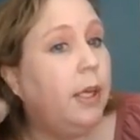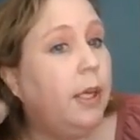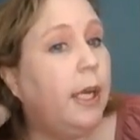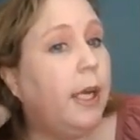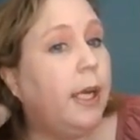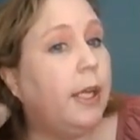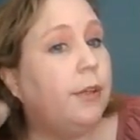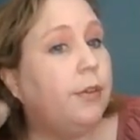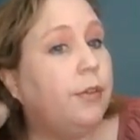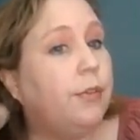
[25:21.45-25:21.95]

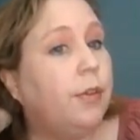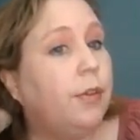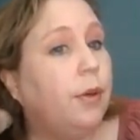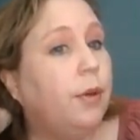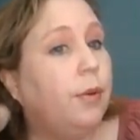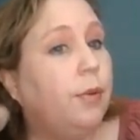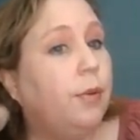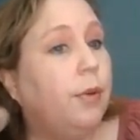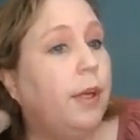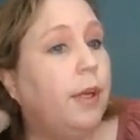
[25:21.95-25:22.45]
And
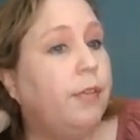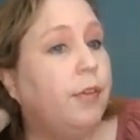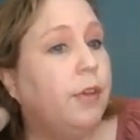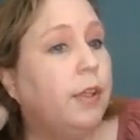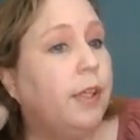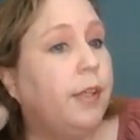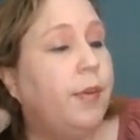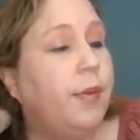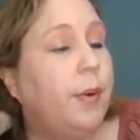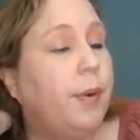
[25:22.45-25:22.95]
so if you're
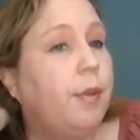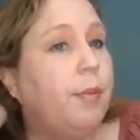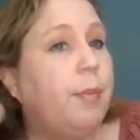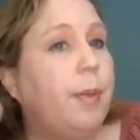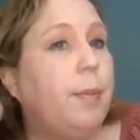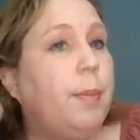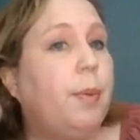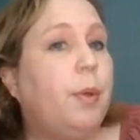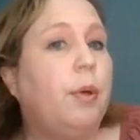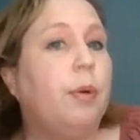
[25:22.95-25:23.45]
living with
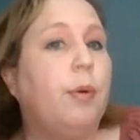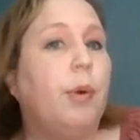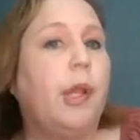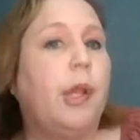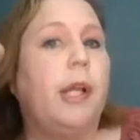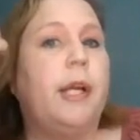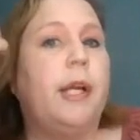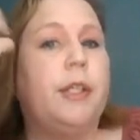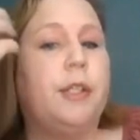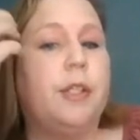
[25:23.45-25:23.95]
people who
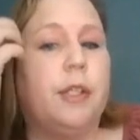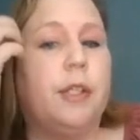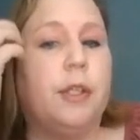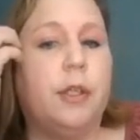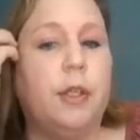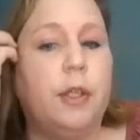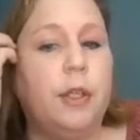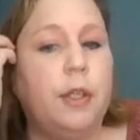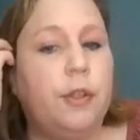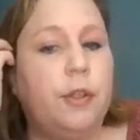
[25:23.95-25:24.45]
really like
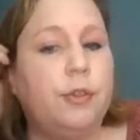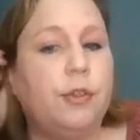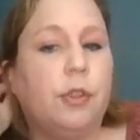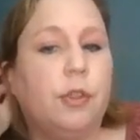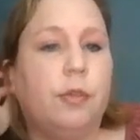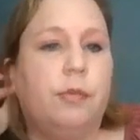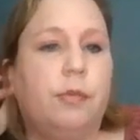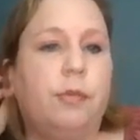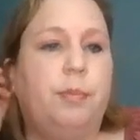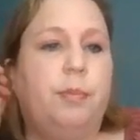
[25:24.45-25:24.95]
to
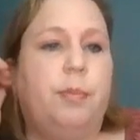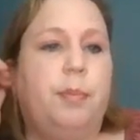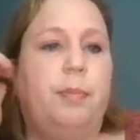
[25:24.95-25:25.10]
sort of